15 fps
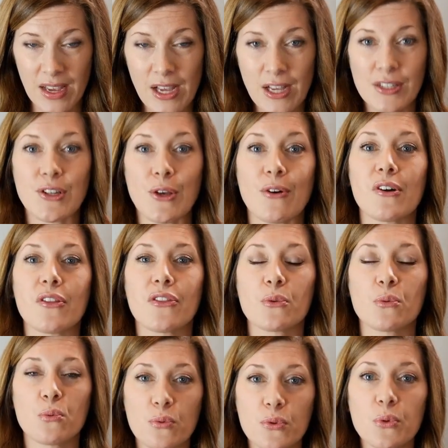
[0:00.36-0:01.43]
So the
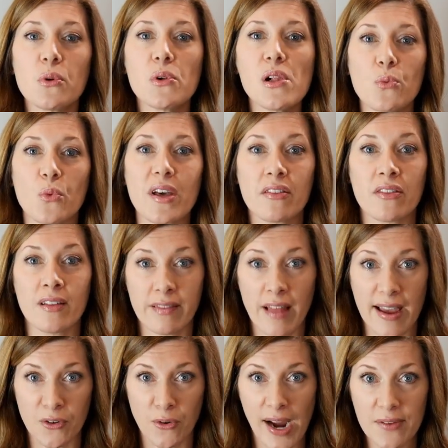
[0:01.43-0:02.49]
rule with
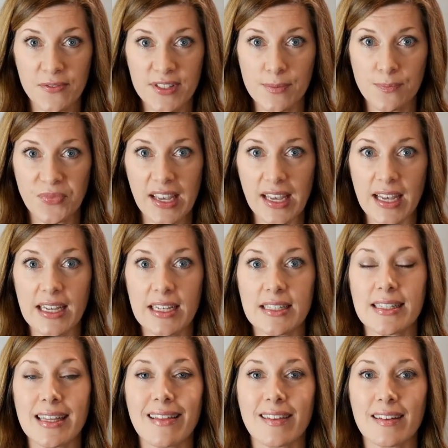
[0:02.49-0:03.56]
line graphs
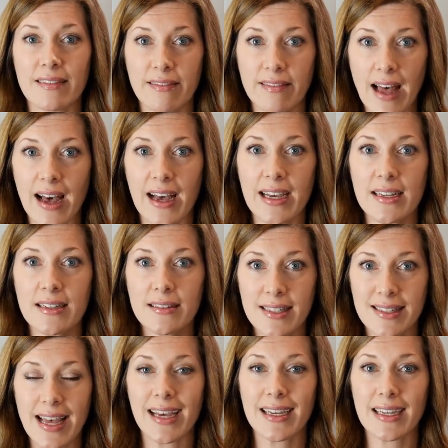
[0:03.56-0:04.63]
is the lines
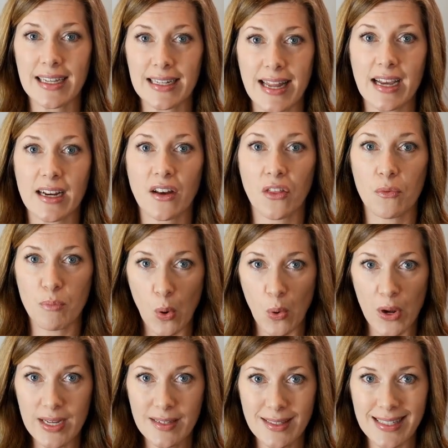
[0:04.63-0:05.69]
that connect the
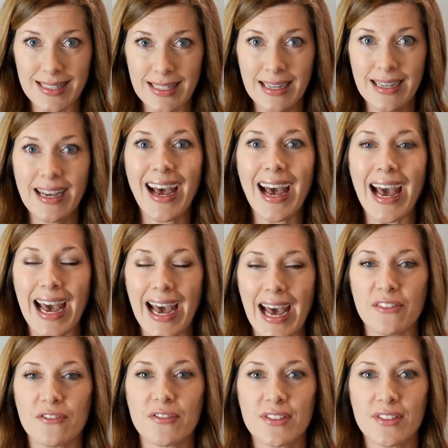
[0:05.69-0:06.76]
points
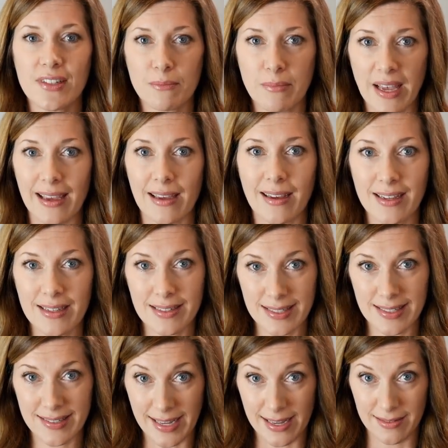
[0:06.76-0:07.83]
have to make
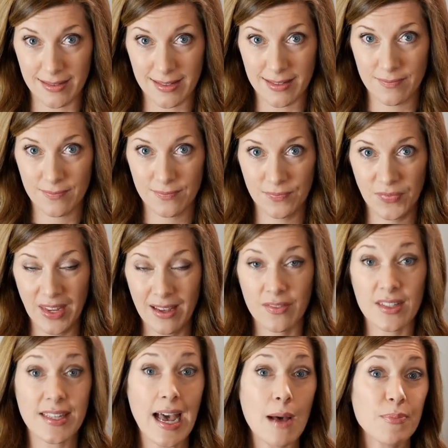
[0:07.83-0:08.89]
sense.
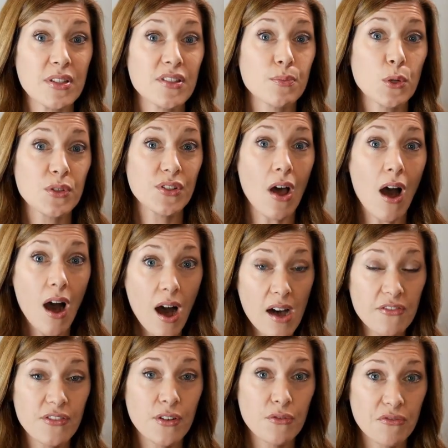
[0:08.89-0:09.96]
This happens most
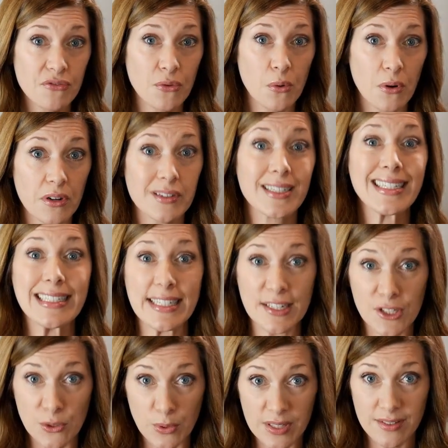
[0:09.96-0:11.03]
often for
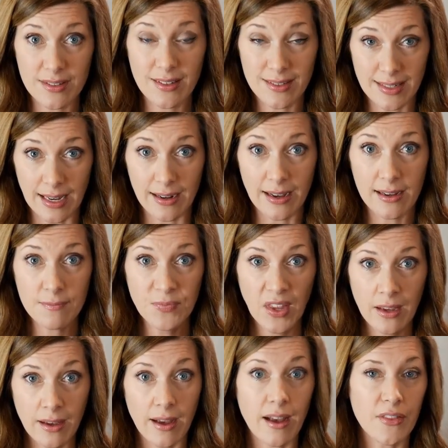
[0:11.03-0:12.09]
continuous data.
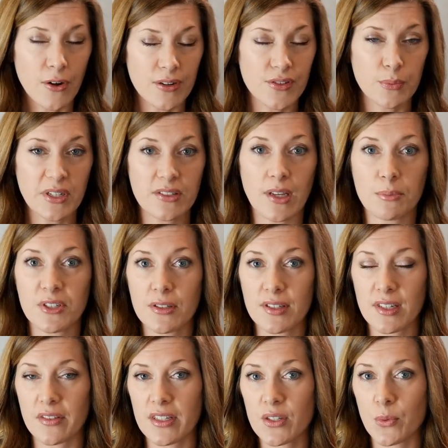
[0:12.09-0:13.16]
There are some exceptions
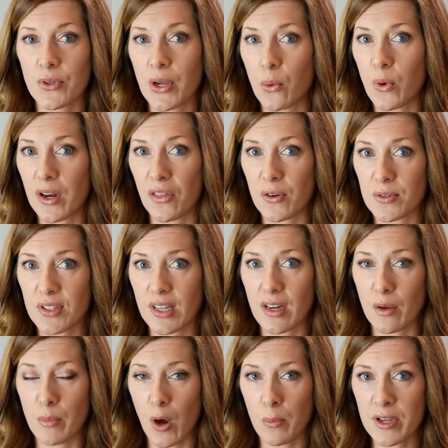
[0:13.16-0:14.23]
to this. We'll look at one of those in
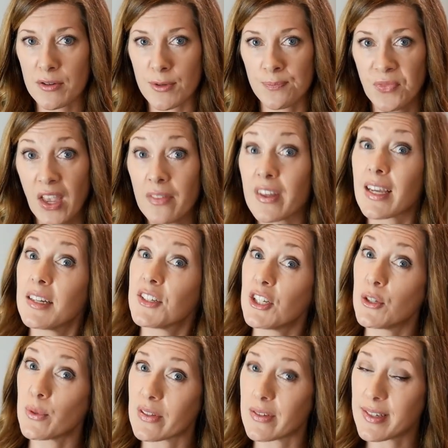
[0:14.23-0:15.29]
a moment. The
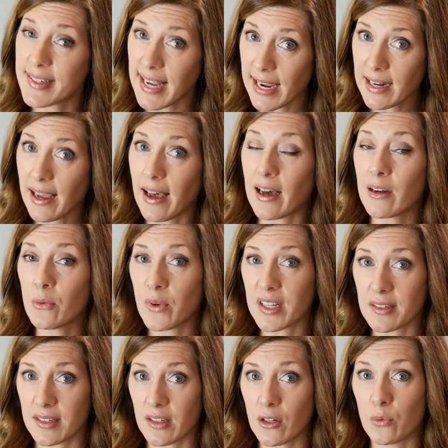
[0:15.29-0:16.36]
continuous data we
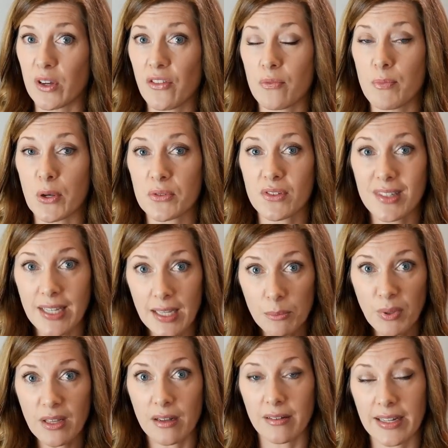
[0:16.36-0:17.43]
deal with most
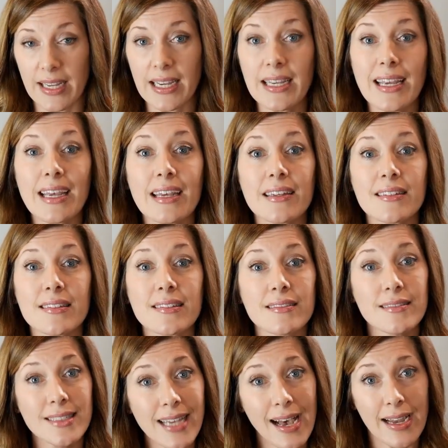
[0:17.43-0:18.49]
typically is
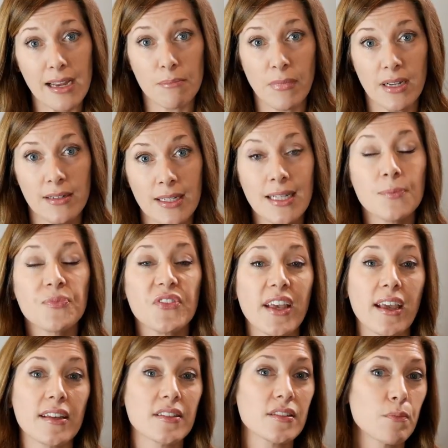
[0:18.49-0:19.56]
time,
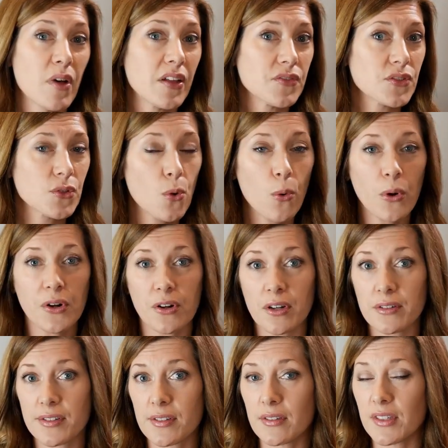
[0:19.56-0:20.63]
days, months,
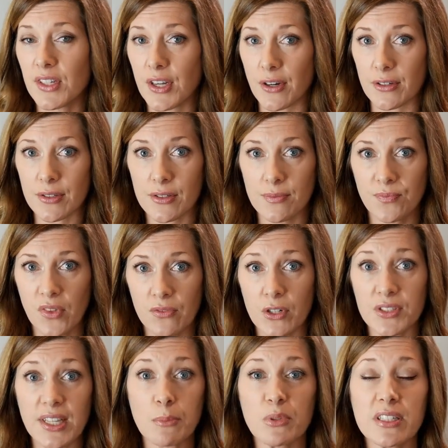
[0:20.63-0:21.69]
quarters, years. For
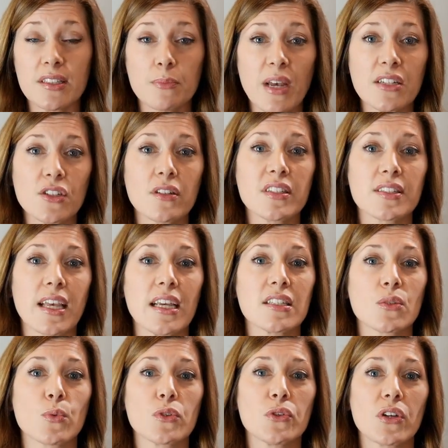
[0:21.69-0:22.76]
example, let's imagine in this
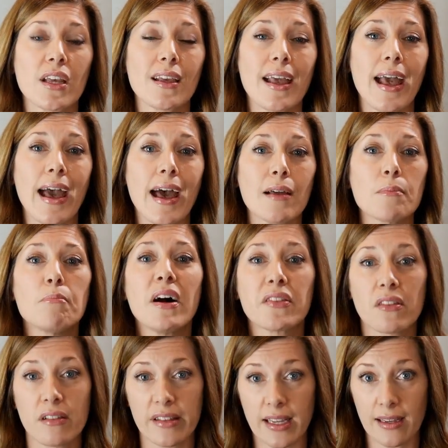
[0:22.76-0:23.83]
case, we're looking at
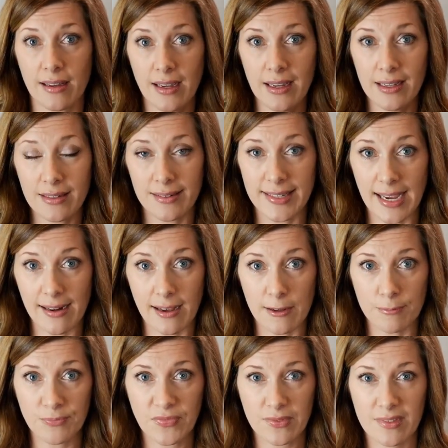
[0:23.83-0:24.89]
monthly data.
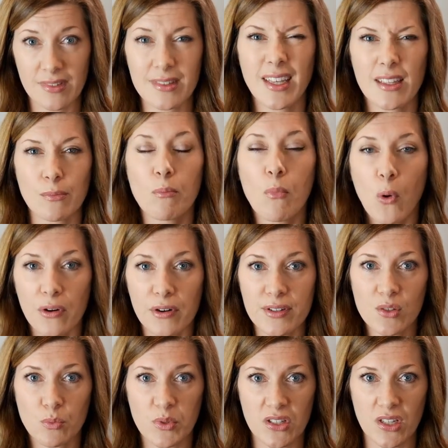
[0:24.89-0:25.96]
Let's get more
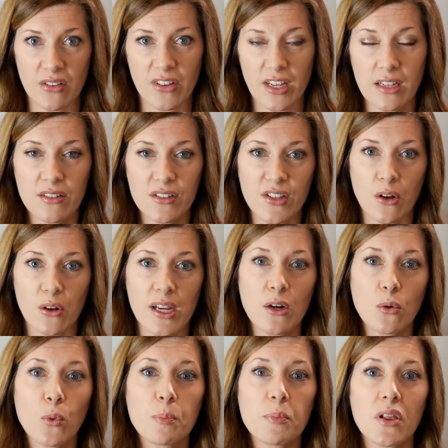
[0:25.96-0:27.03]
specific. So here
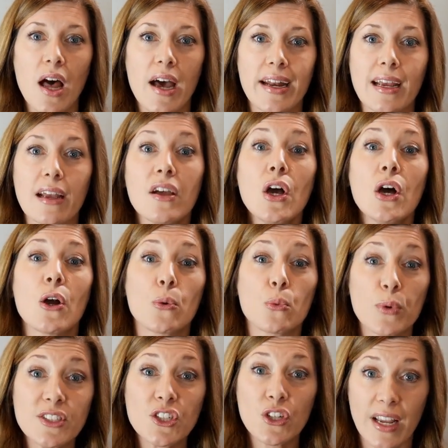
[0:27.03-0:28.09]
we're plotting
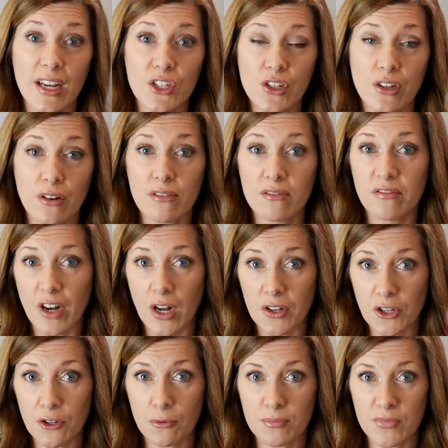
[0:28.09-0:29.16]
origination
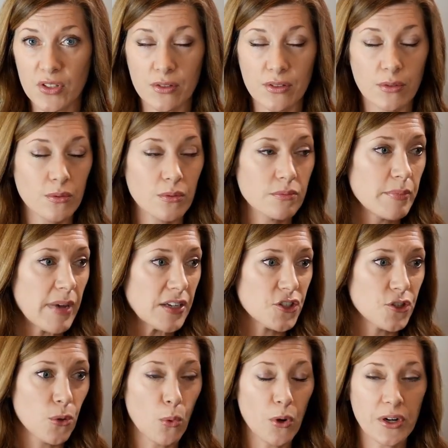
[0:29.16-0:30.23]
volume. So imagine
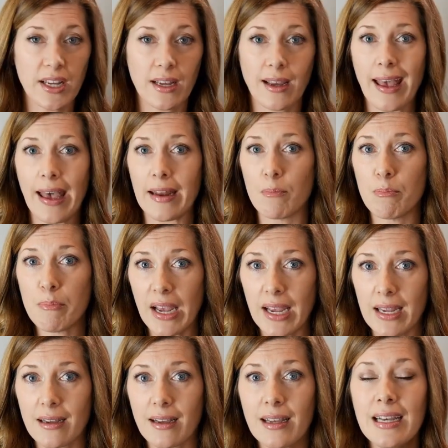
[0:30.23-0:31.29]
you're working at a
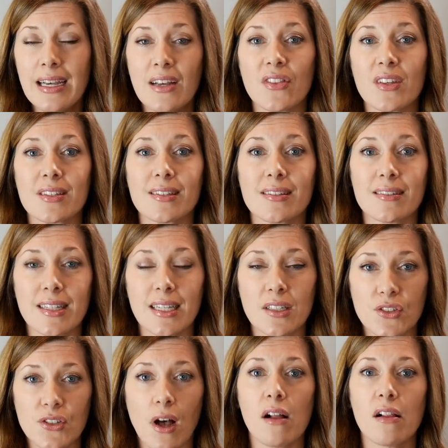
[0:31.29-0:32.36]
bank. This is the
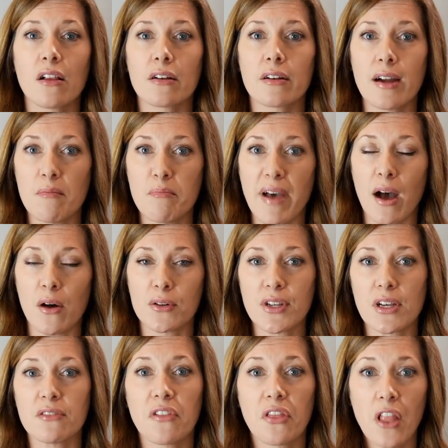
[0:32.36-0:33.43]
dollar amount
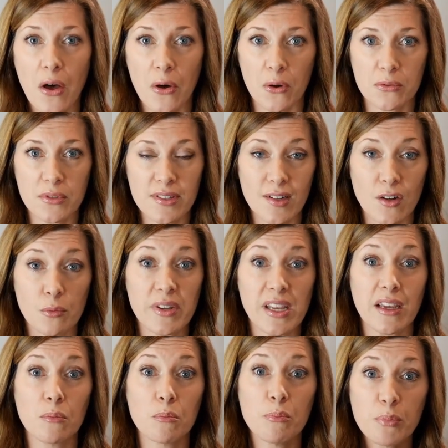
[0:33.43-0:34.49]
of loans that are
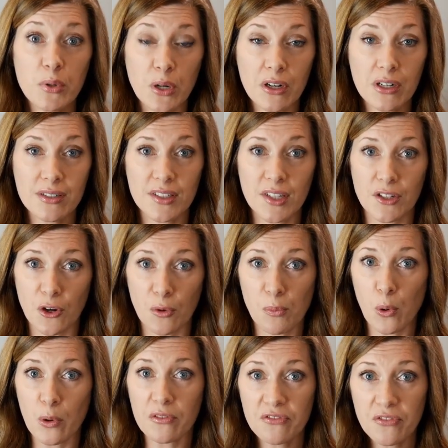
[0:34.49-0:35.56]
being booked in your
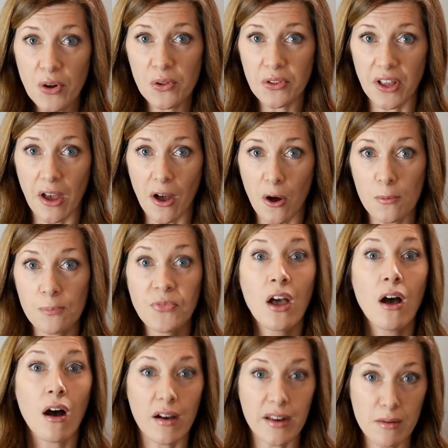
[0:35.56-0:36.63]
portfolio
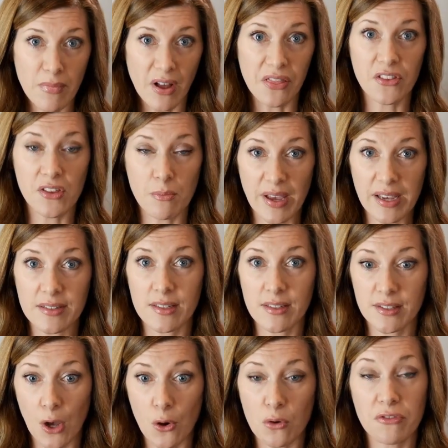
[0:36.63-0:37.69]
on a monthly
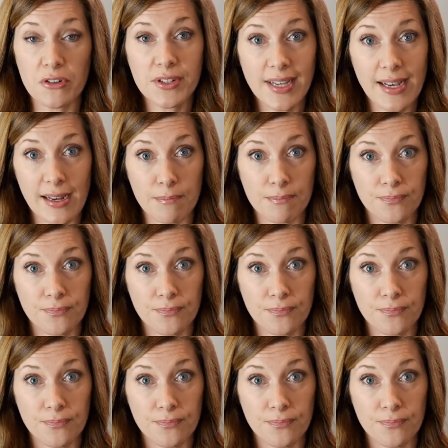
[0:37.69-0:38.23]
basis over time.